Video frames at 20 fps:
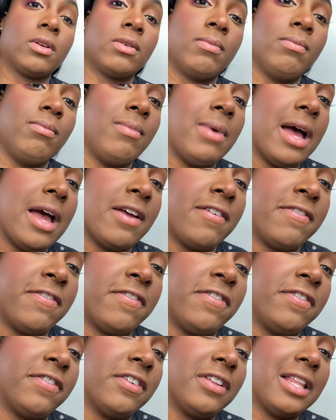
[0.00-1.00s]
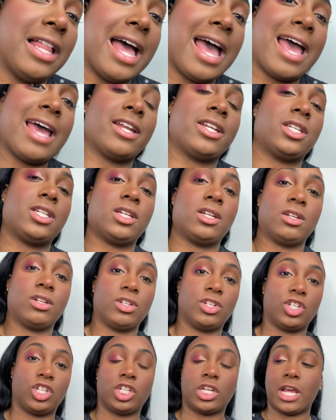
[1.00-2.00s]
my flat
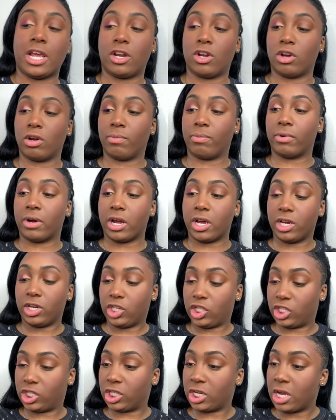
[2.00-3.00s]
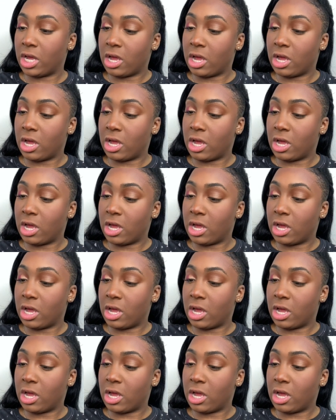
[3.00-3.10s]
shader brush